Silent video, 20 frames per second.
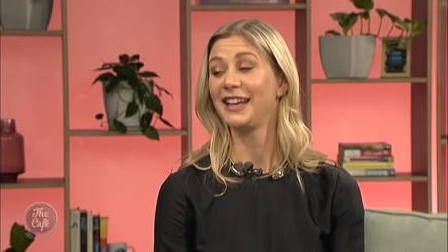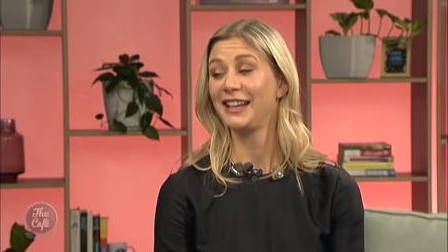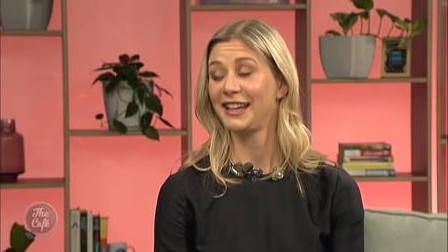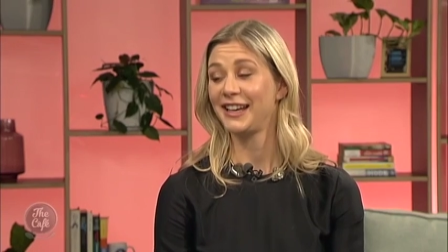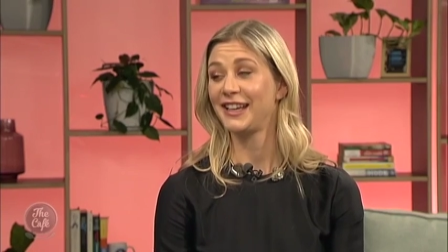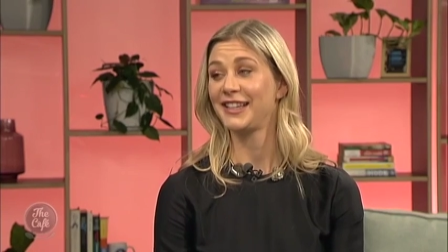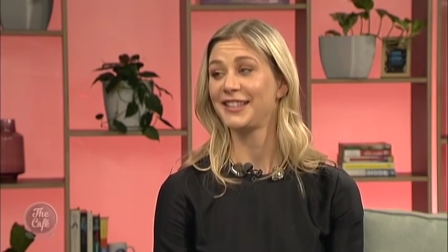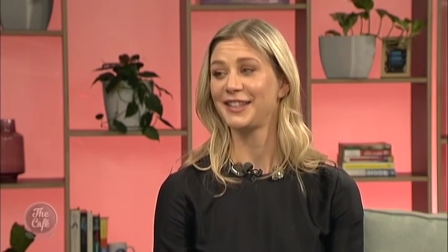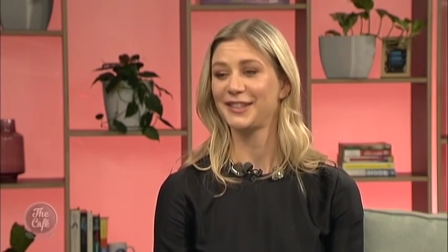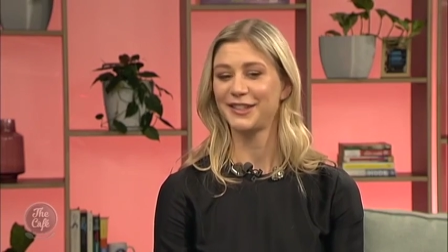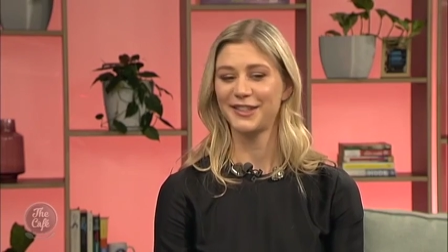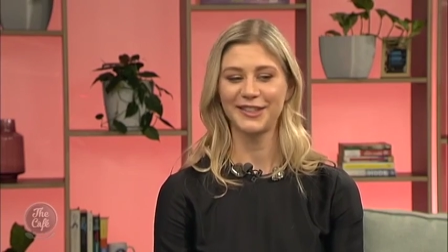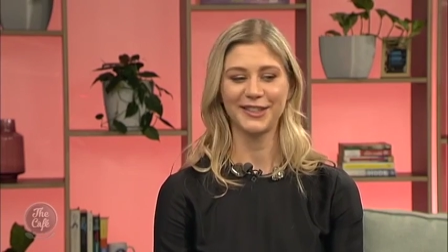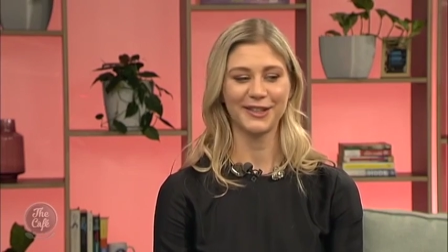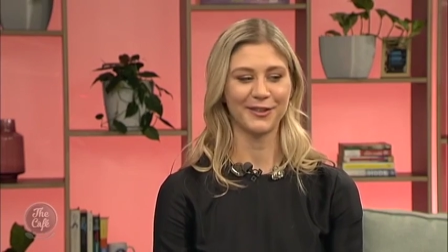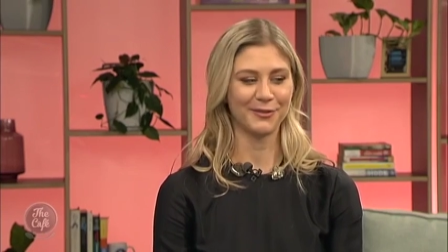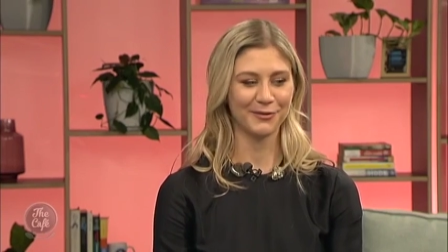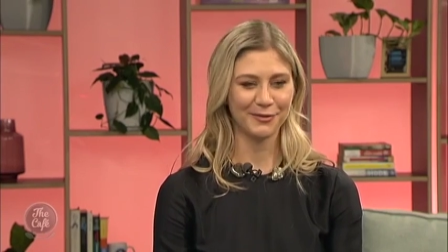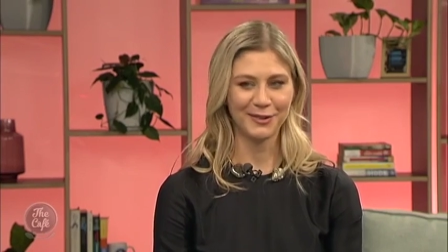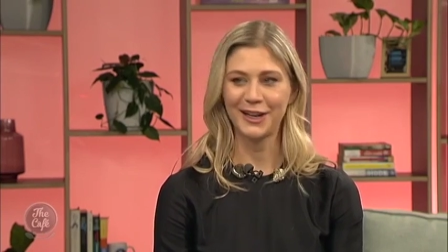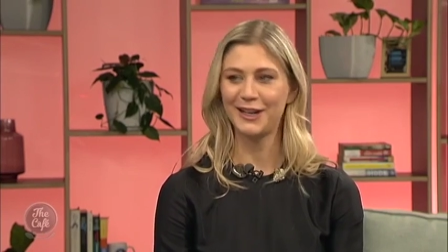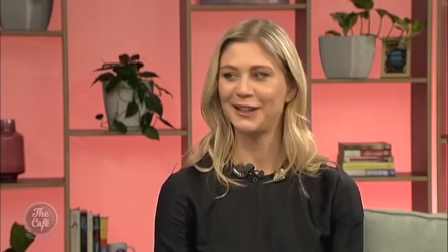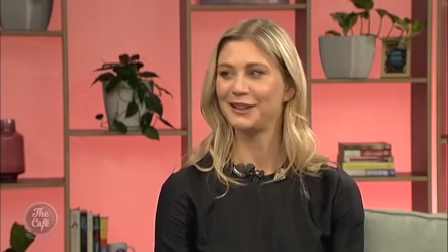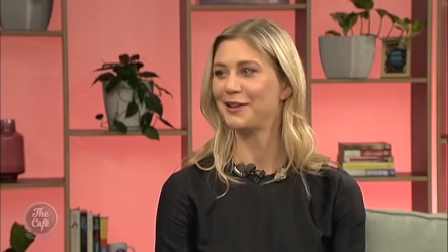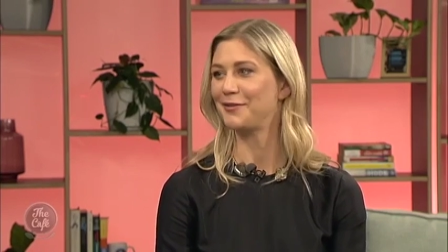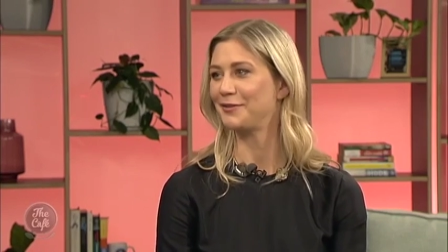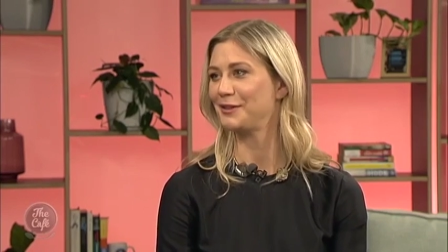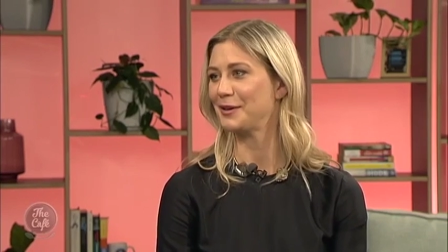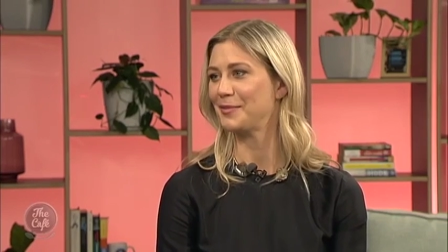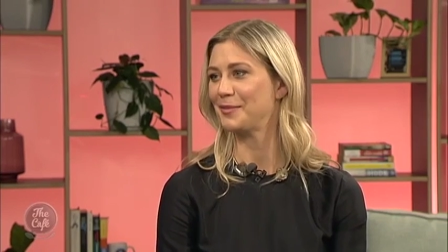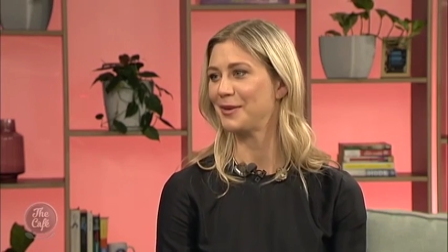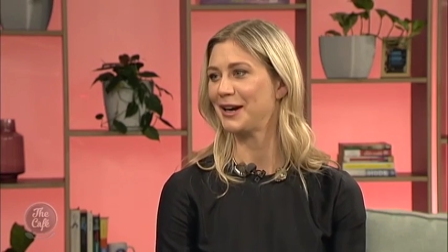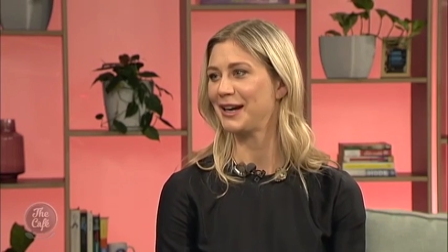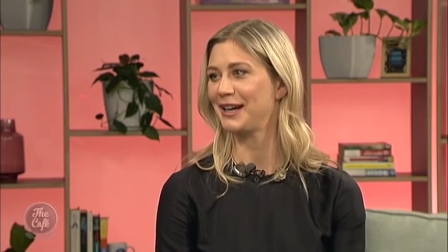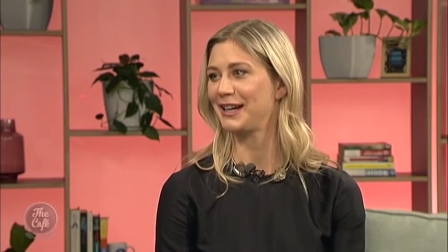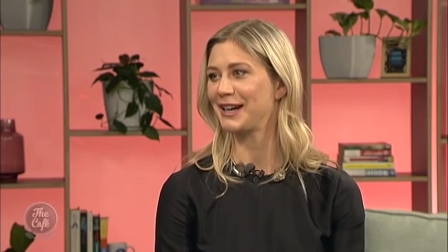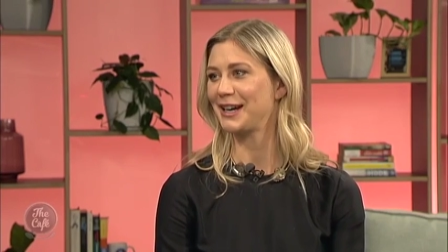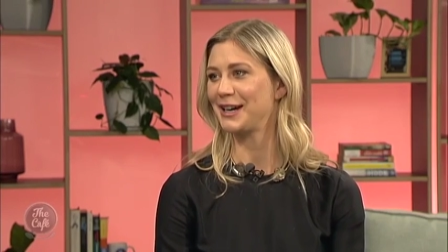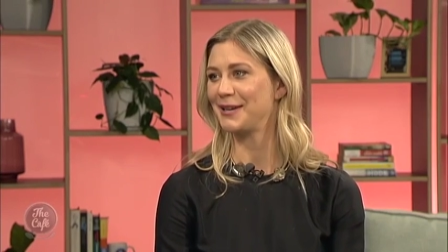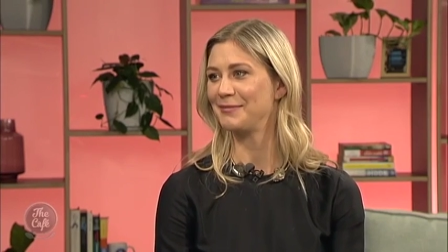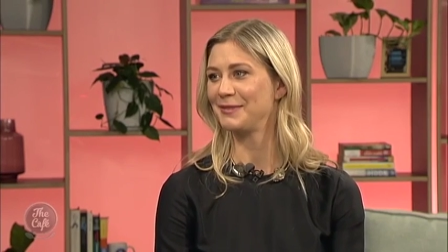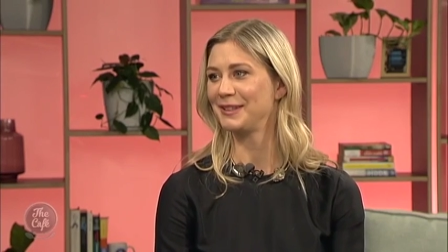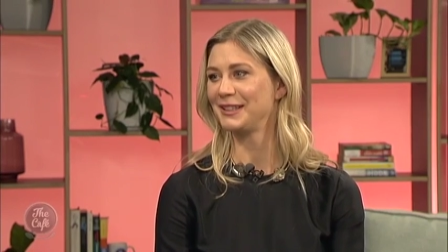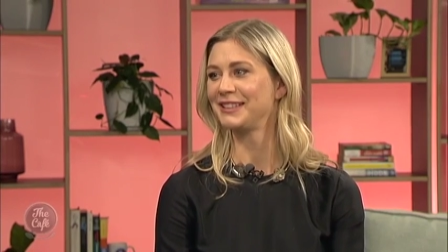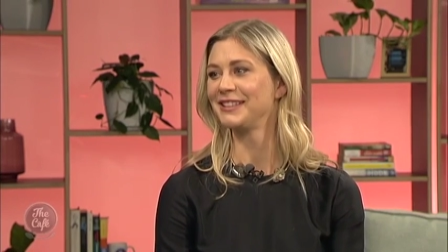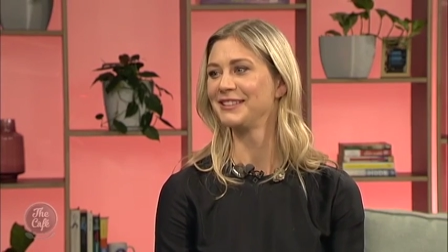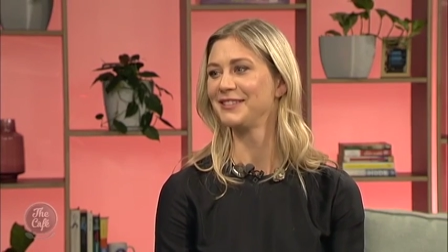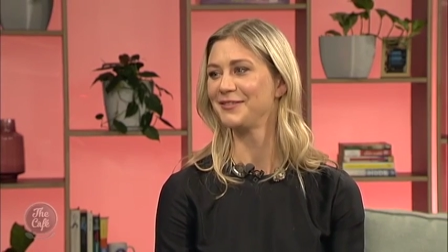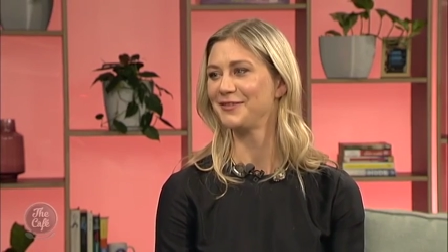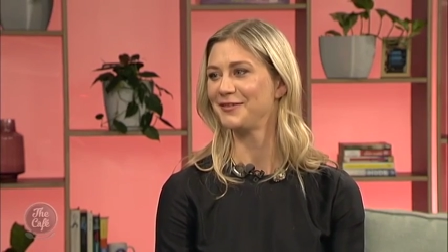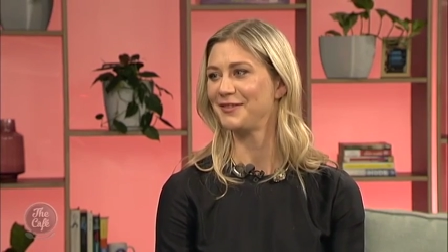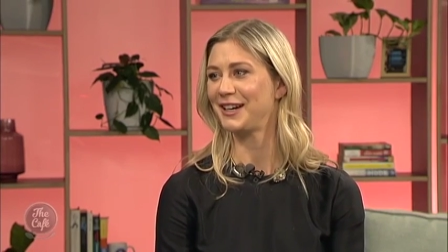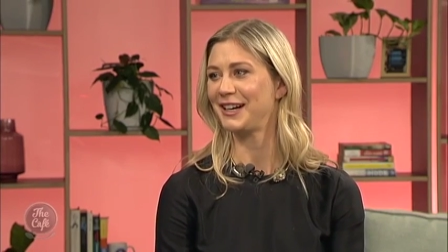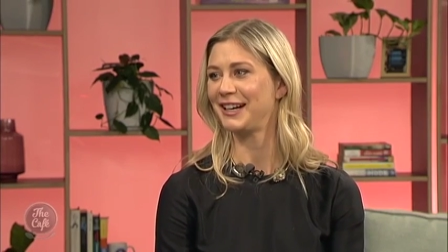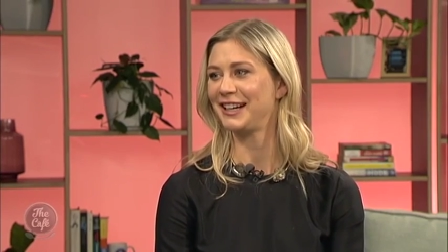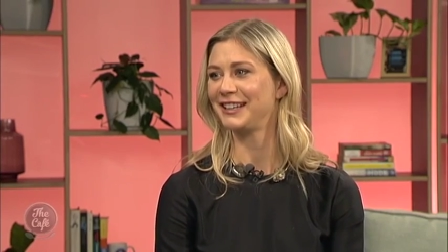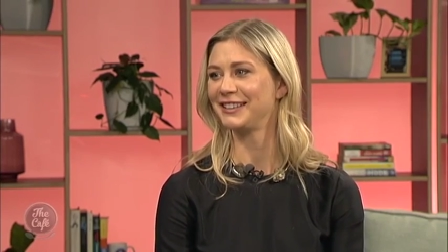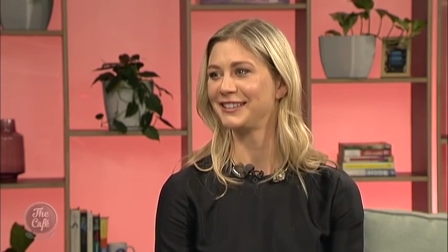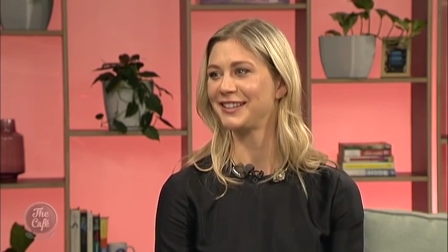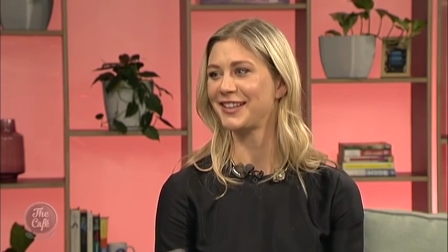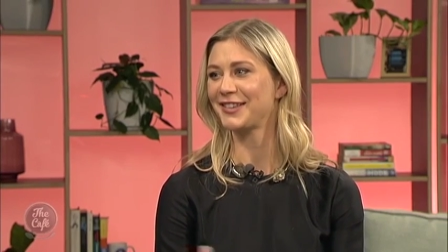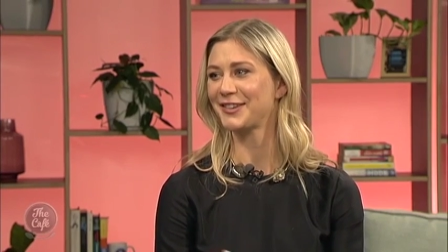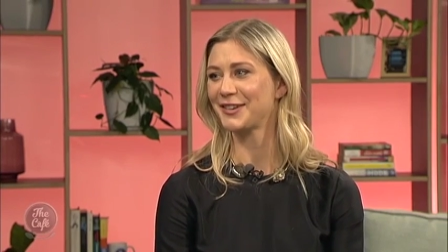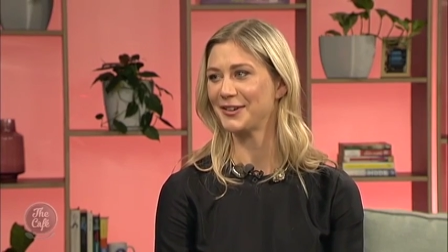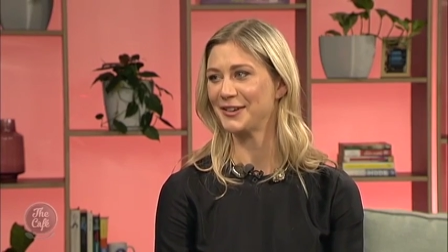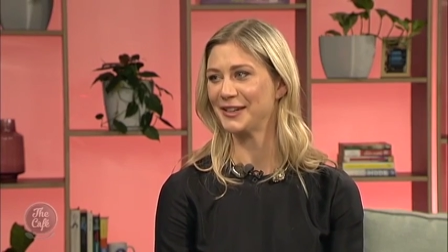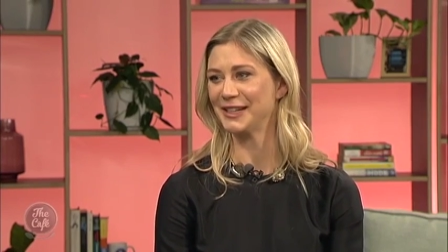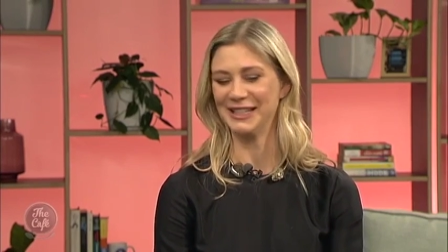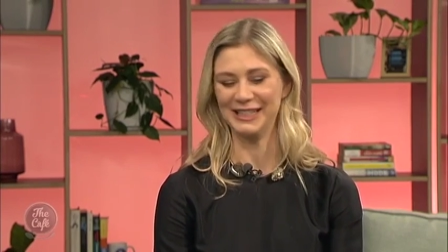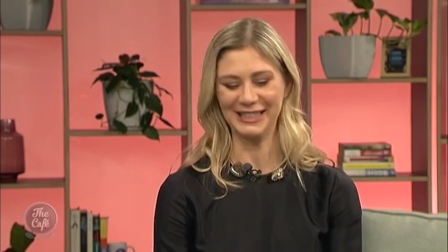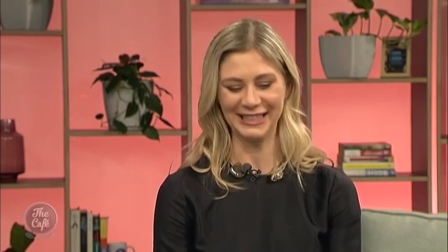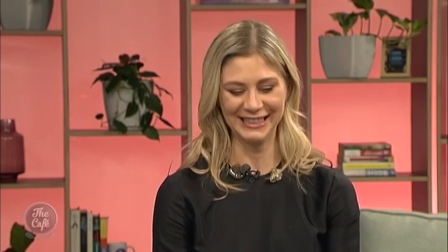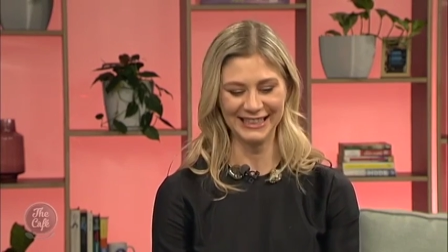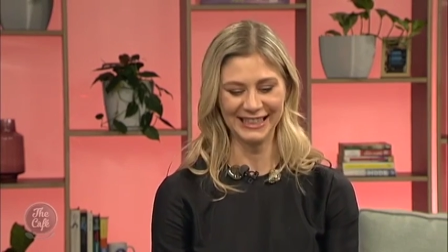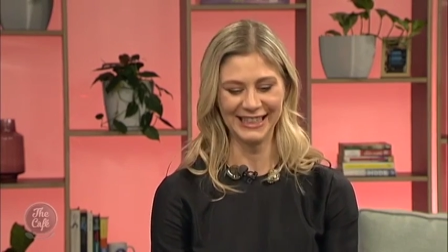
It is. This is a very lovely break. Um, very lots Have some more on.